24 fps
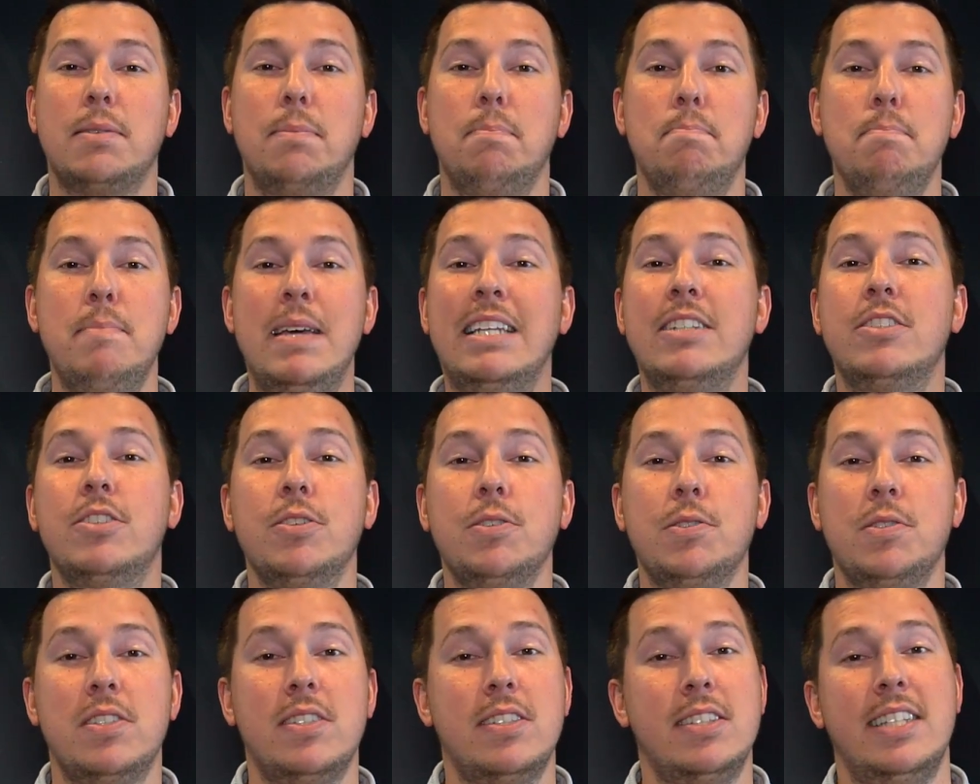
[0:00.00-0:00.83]

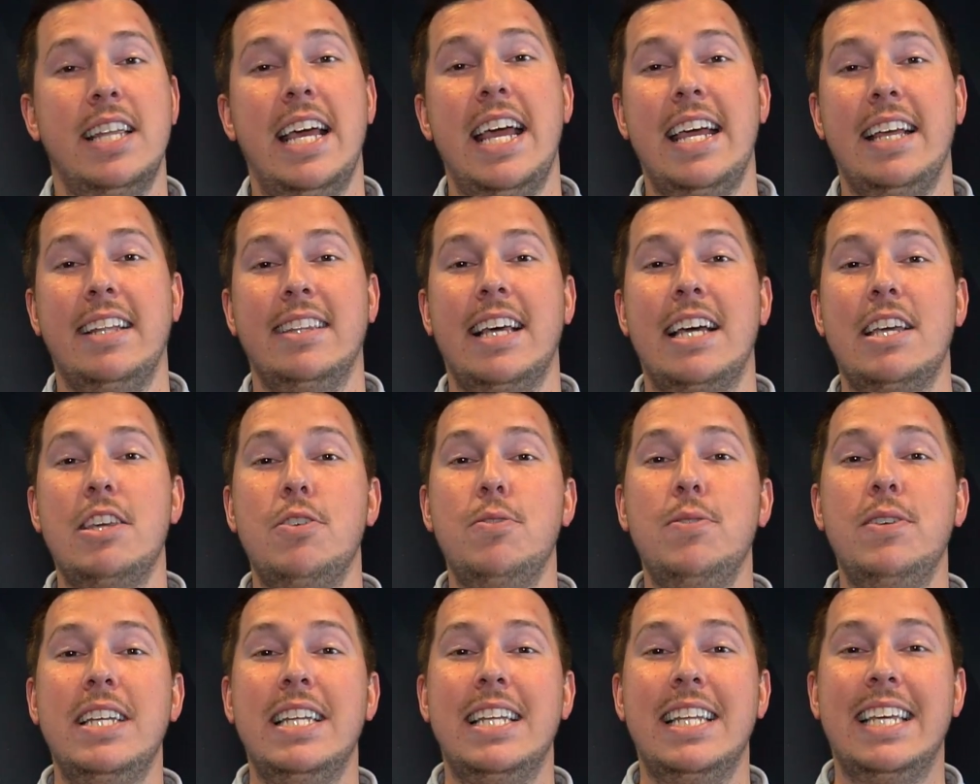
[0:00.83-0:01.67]
mental state that you
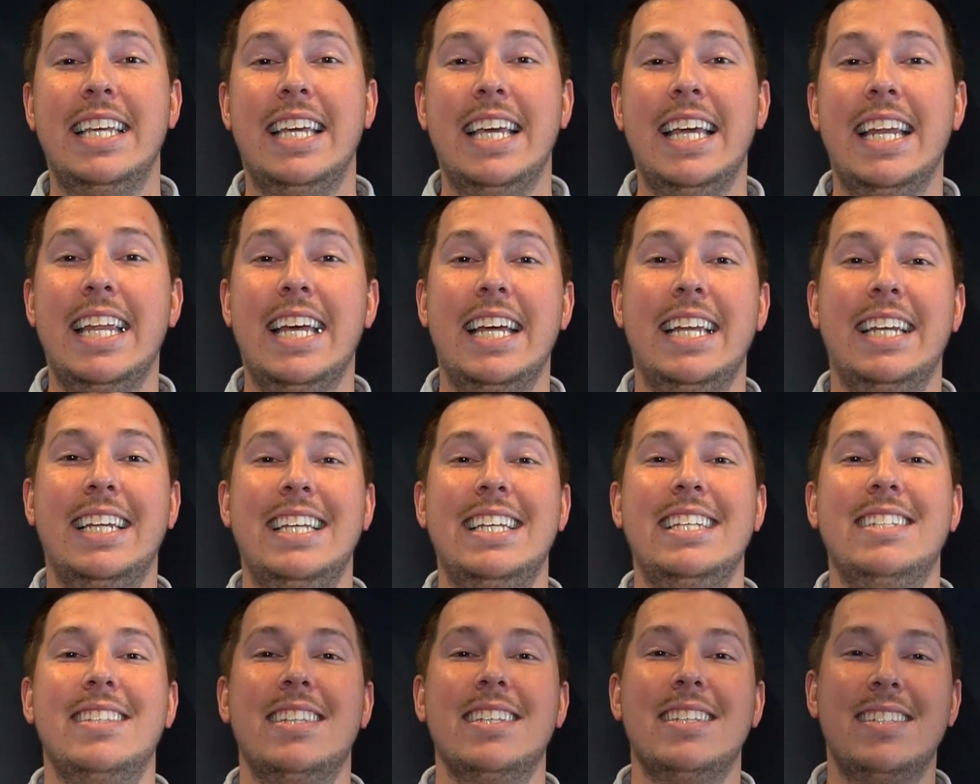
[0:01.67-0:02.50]
need to get in
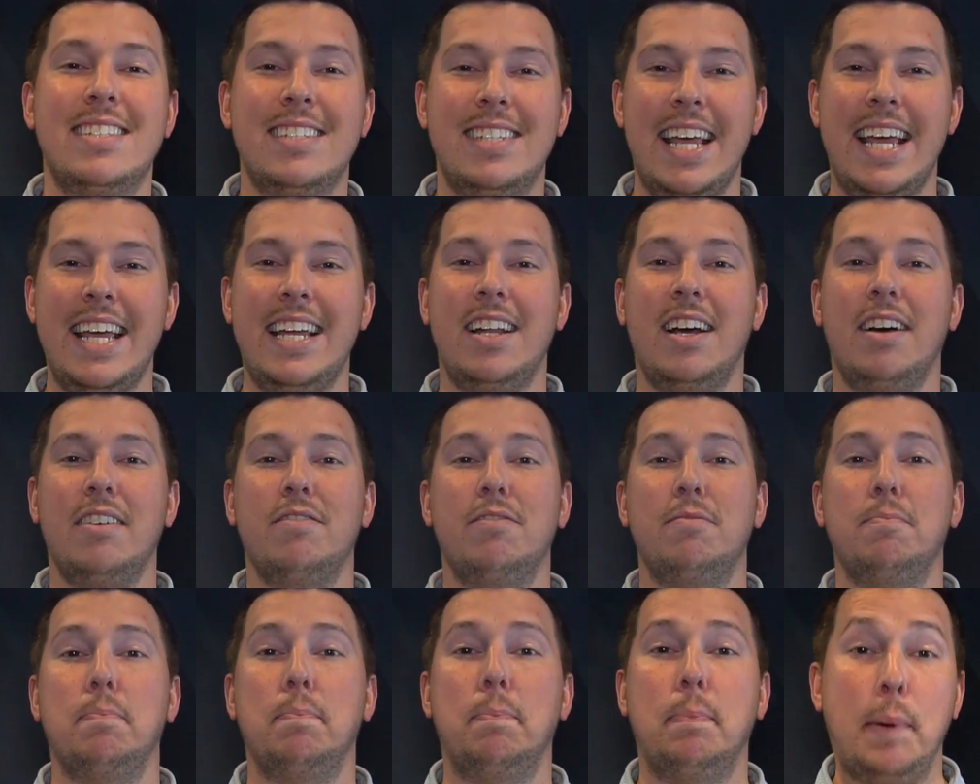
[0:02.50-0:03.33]
is the state of
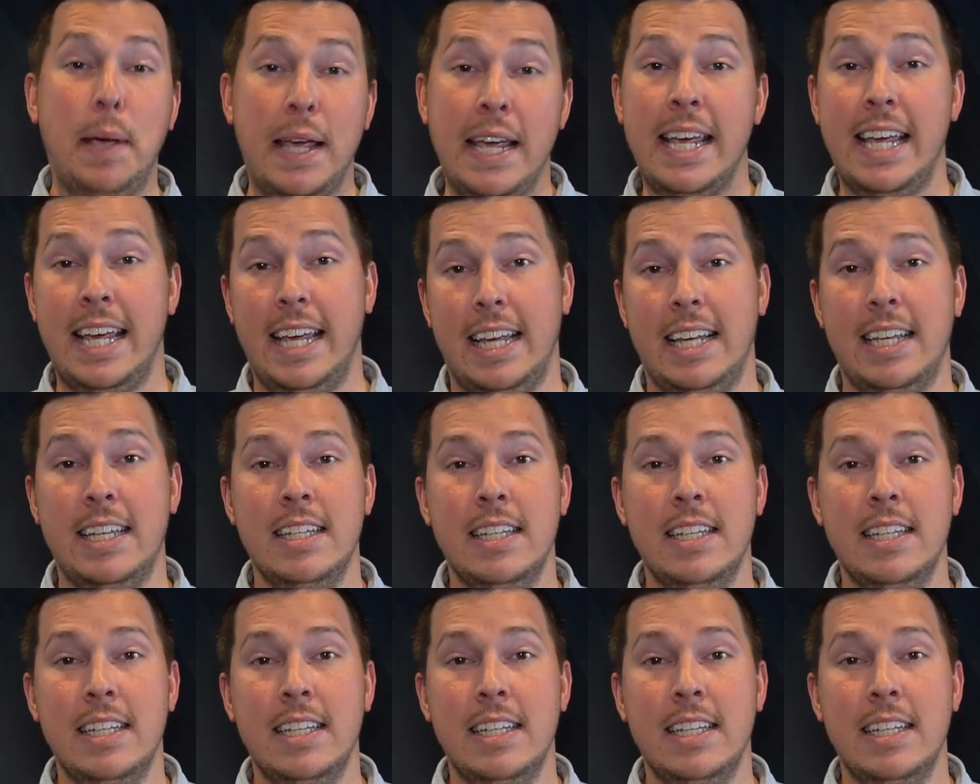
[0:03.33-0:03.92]
being.